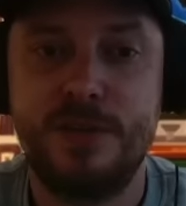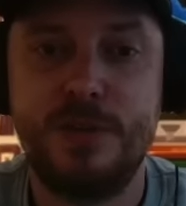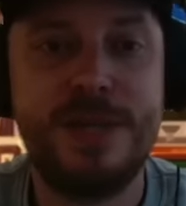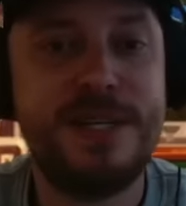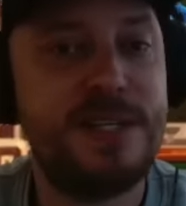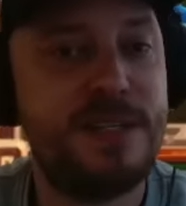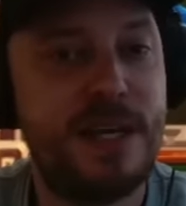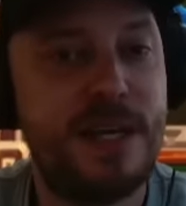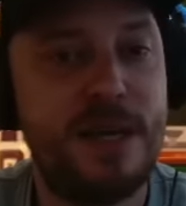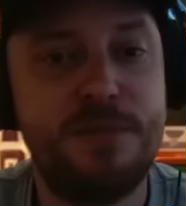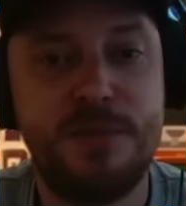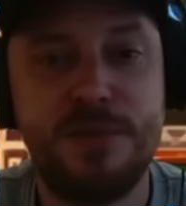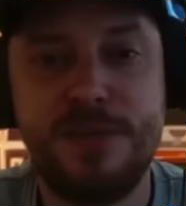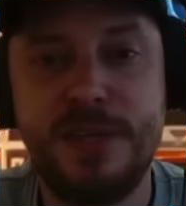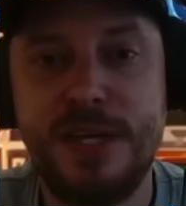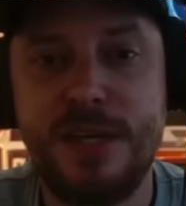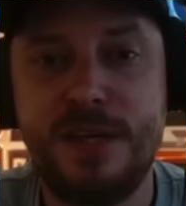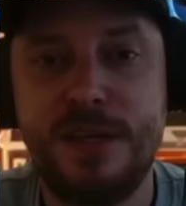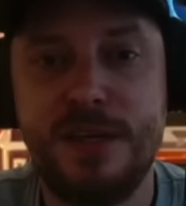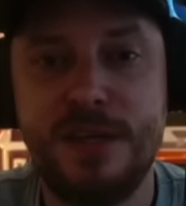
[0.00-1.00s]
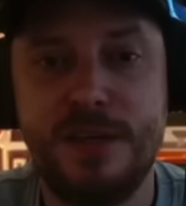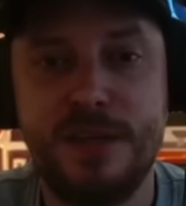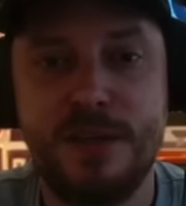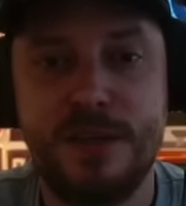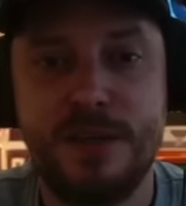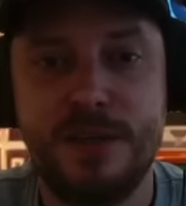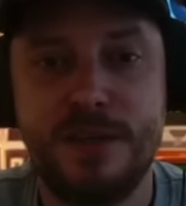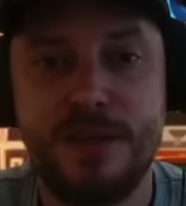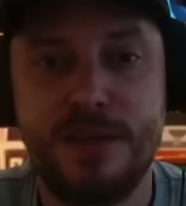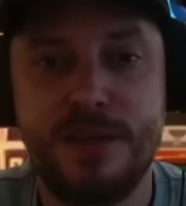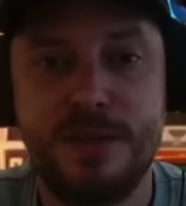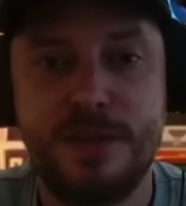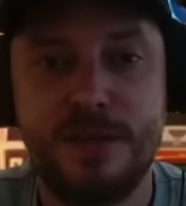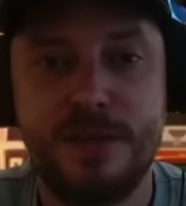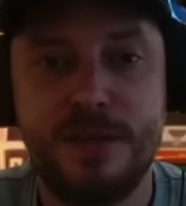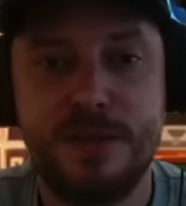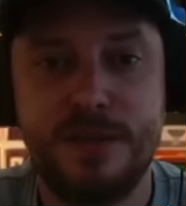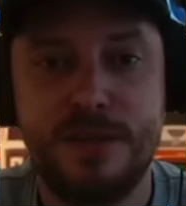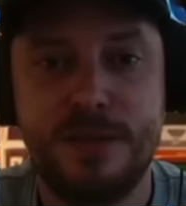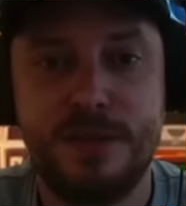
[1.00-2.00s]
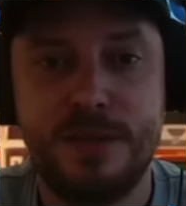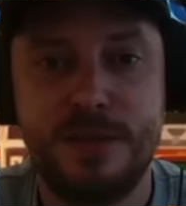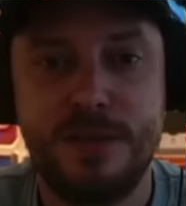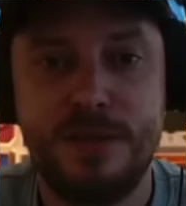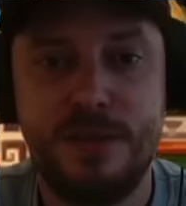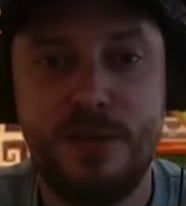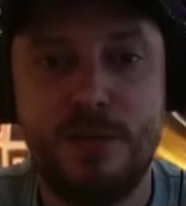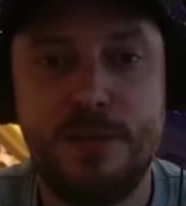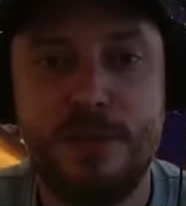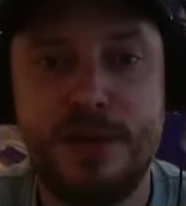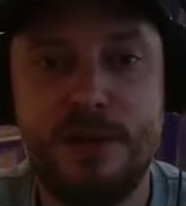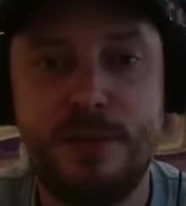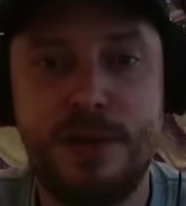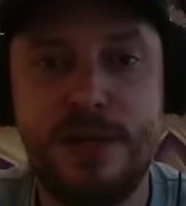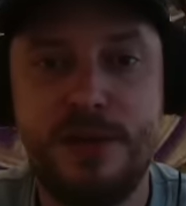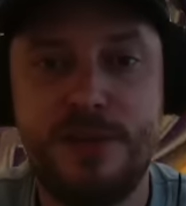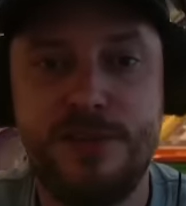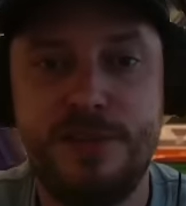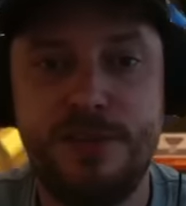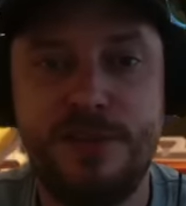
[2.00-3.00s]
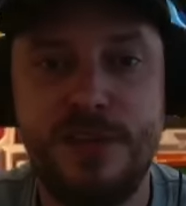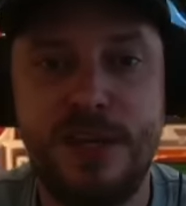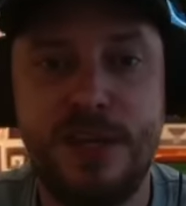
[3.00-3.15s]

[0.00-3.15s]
twenty times we'll take. Yo, bro, why you look so